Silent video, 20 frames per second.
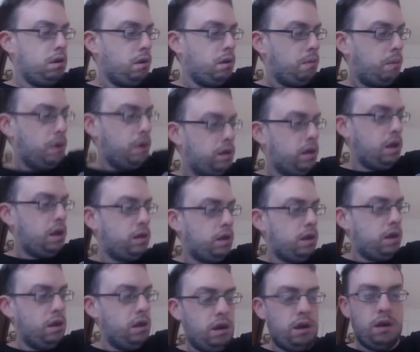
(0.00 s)
Bloody, so
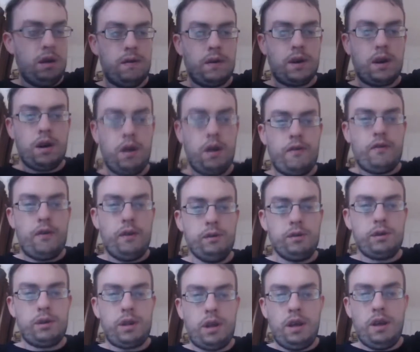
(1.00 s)
they've not even got a full
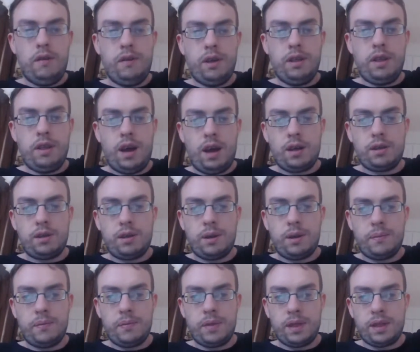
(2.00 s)
sleeve on that.
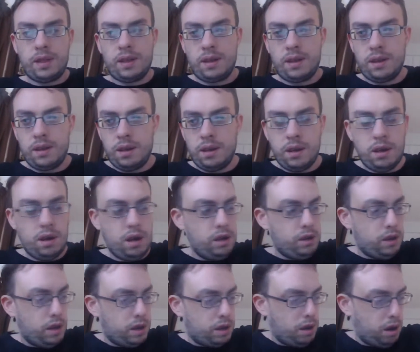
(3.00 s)
Is
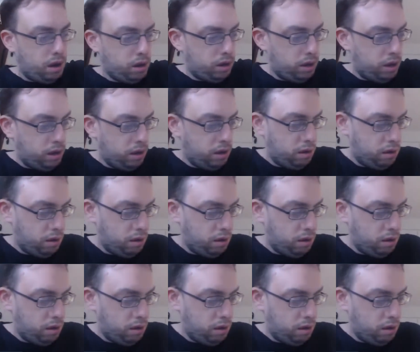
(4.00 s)
it cotton?